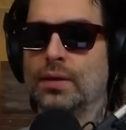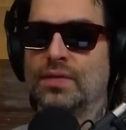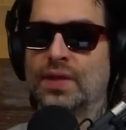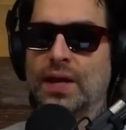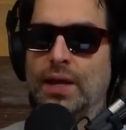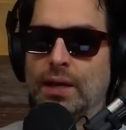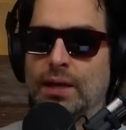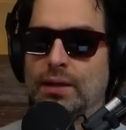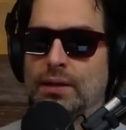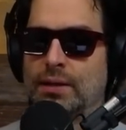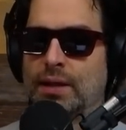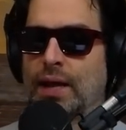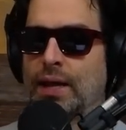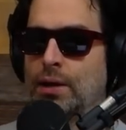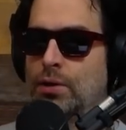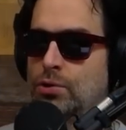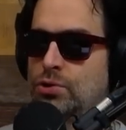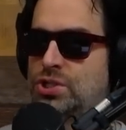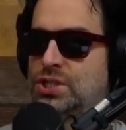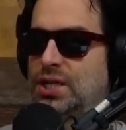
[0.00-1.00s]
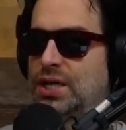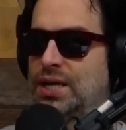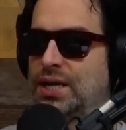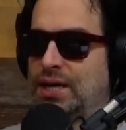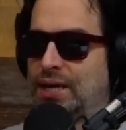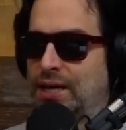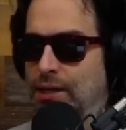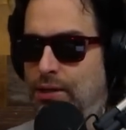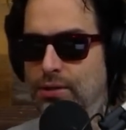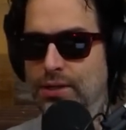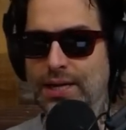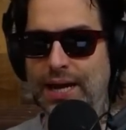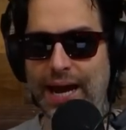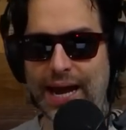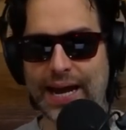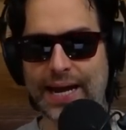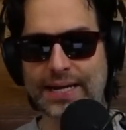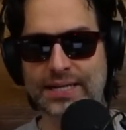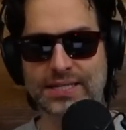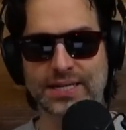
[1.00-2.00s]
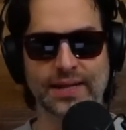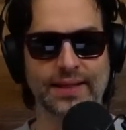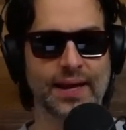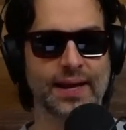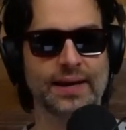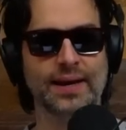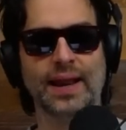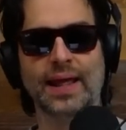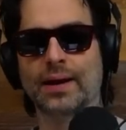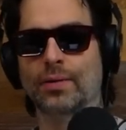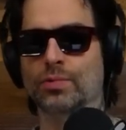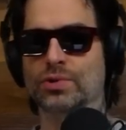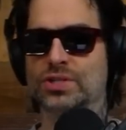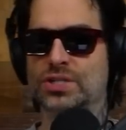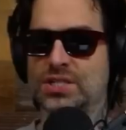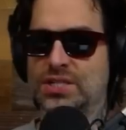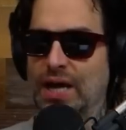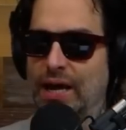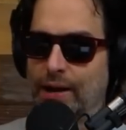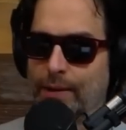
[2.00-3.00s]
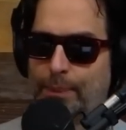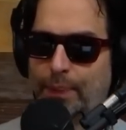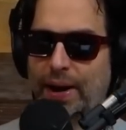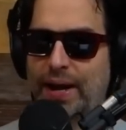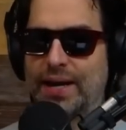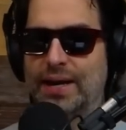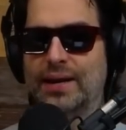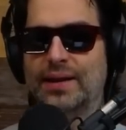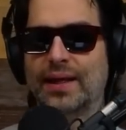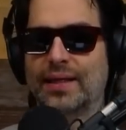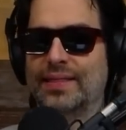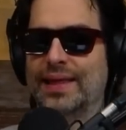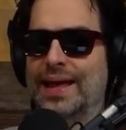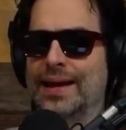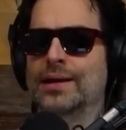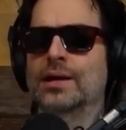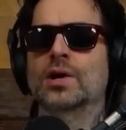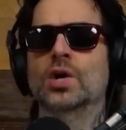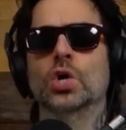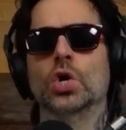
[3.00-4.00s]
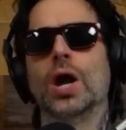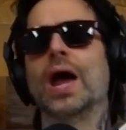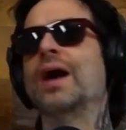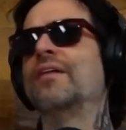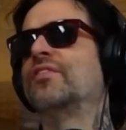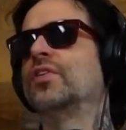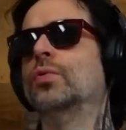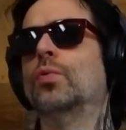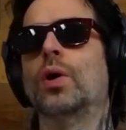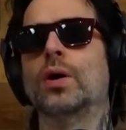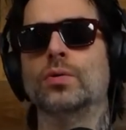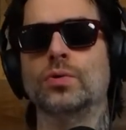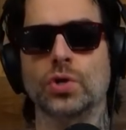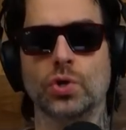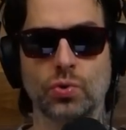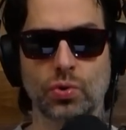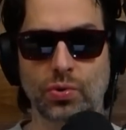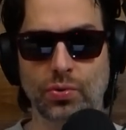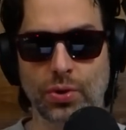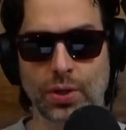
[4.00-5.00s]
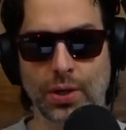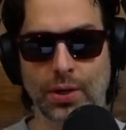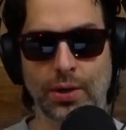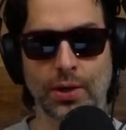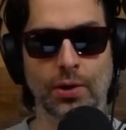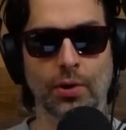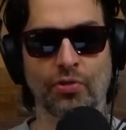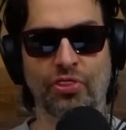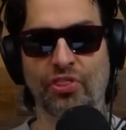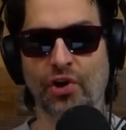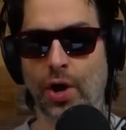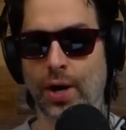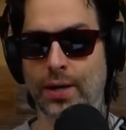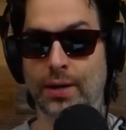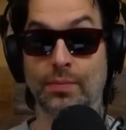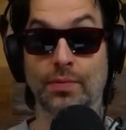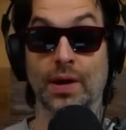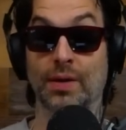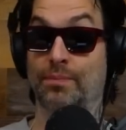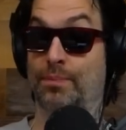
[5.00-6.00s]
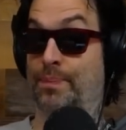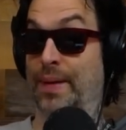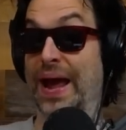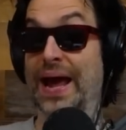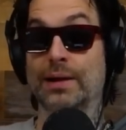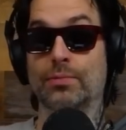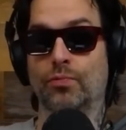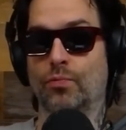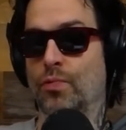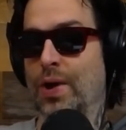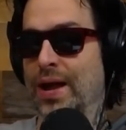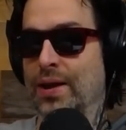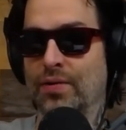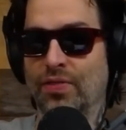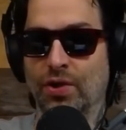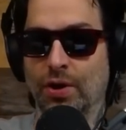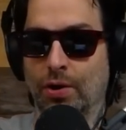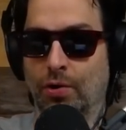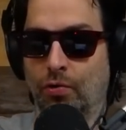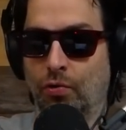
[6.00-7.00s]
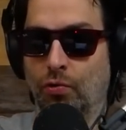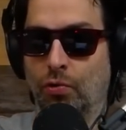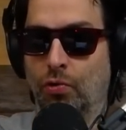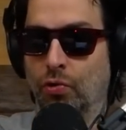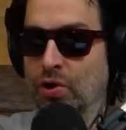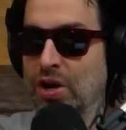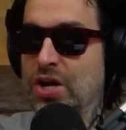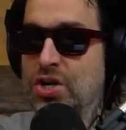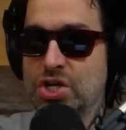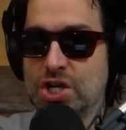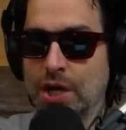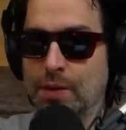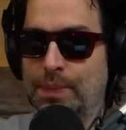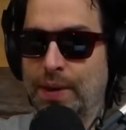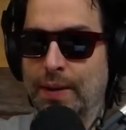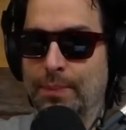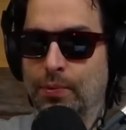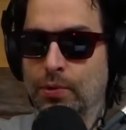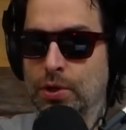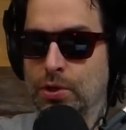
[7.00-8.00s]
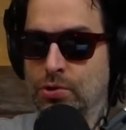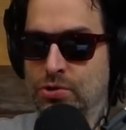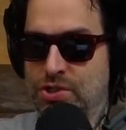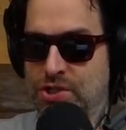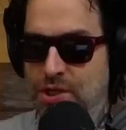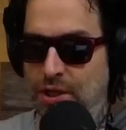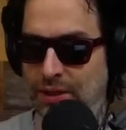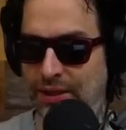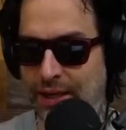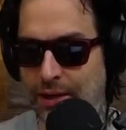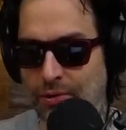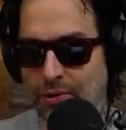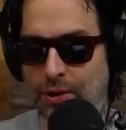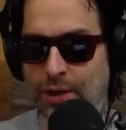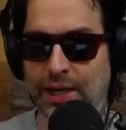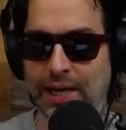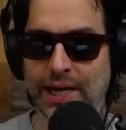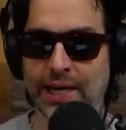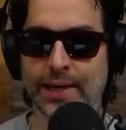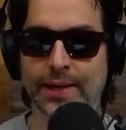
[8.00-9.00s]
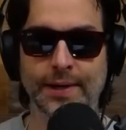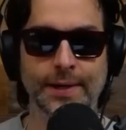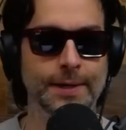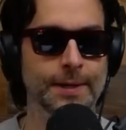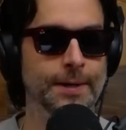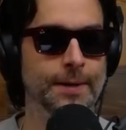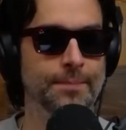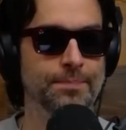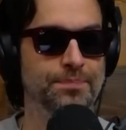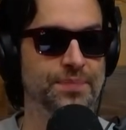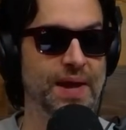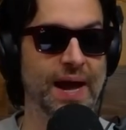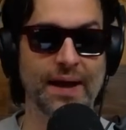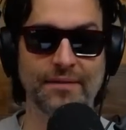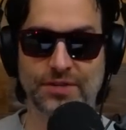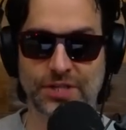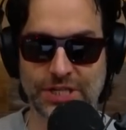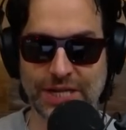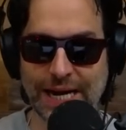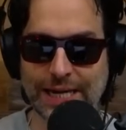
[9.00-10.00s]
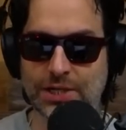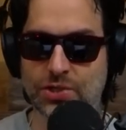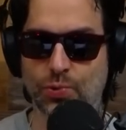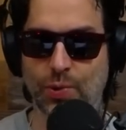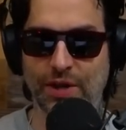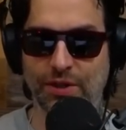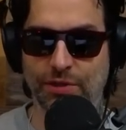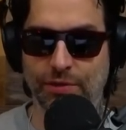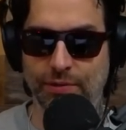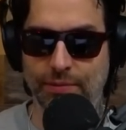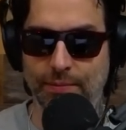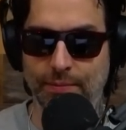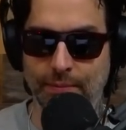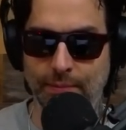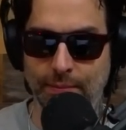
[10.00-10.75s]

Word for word: they they used to kill gays and then then it was celebrated and then everyone you you know thought eh, back when the Grecian people used to literally have sex with